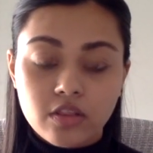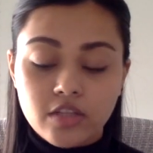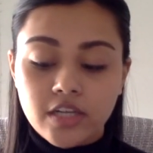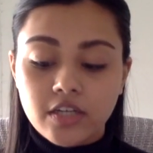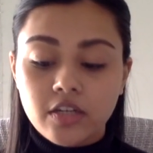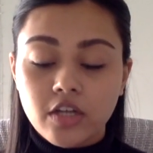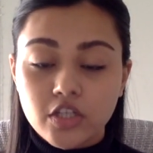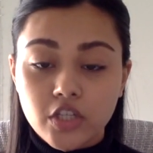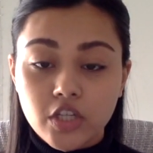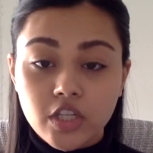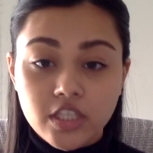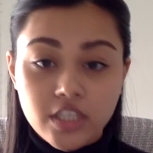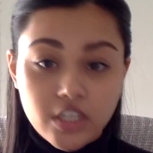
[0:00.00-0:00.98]

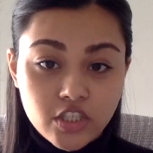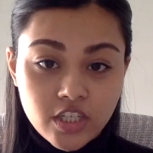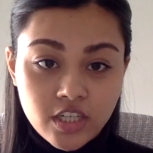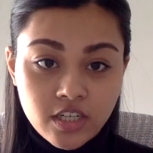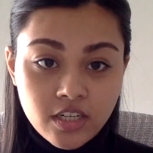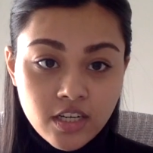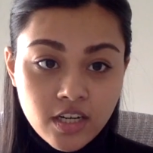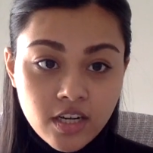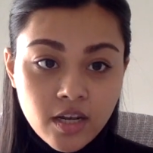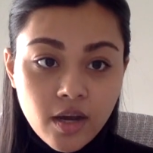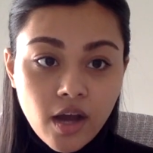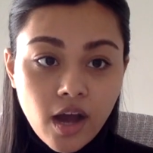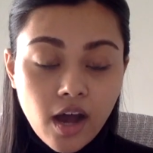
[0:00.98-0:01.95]
technological addiction,
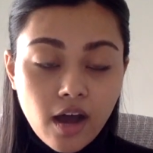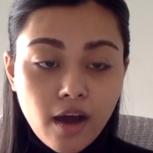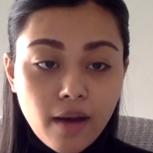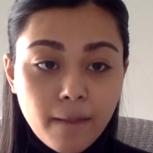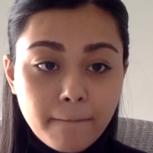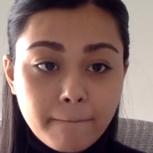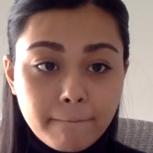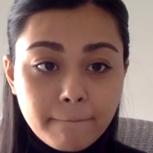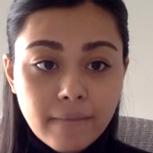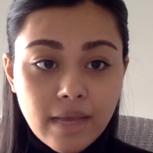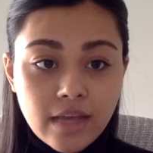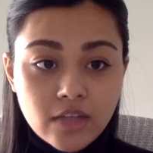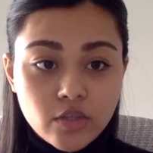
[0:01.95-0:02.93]

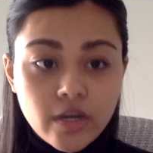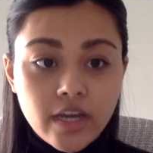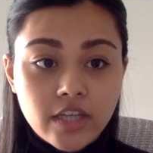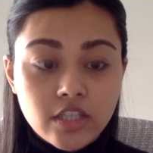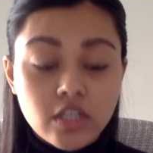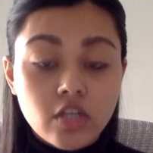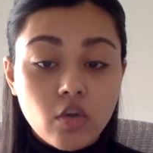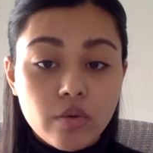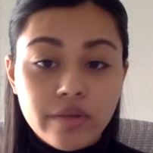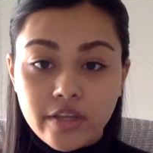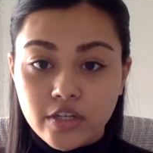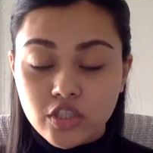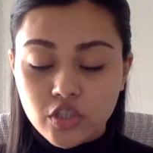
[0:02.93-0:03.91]
and trying to lower
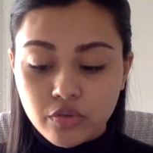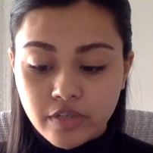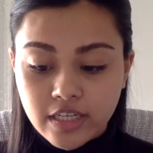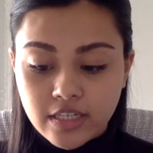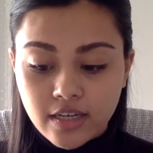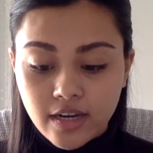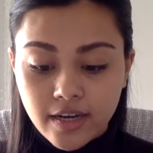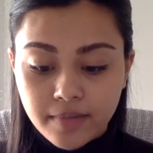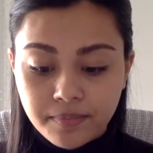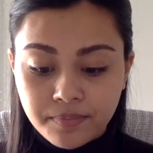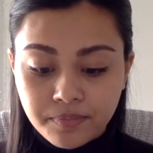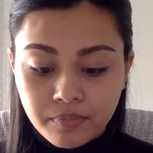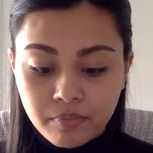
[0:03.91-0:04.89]
their screen time